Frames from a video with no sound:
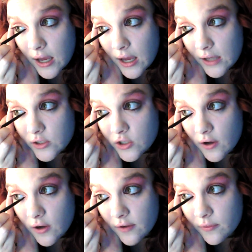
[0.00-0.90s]
starting
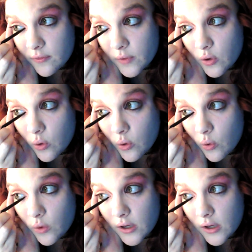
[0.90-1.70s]
from the corner,